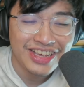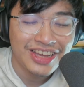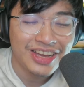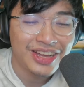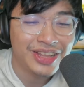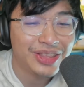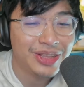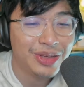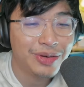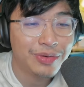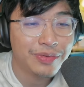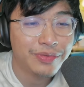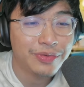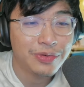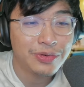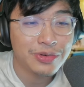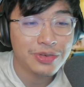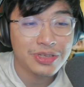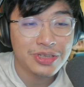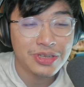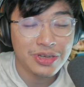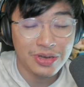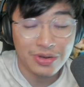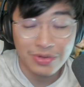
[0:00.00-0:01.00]
Along with
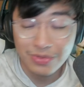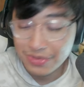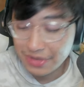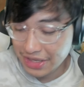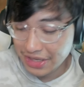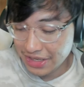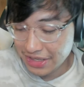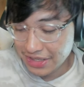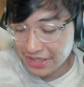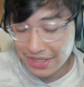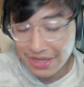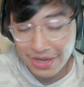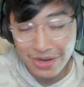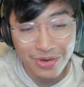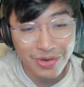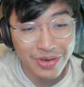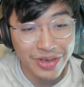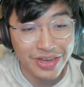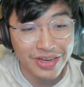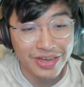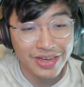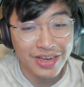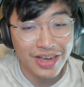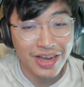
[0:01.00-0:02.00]
Uizo
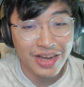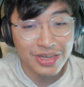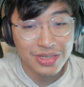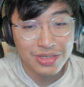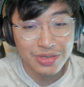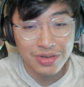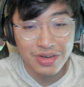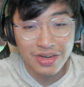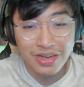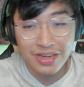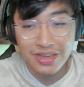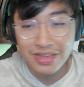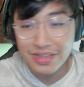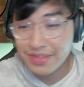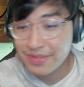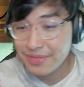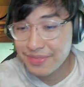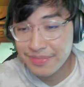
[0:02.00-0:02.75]
and Ashura.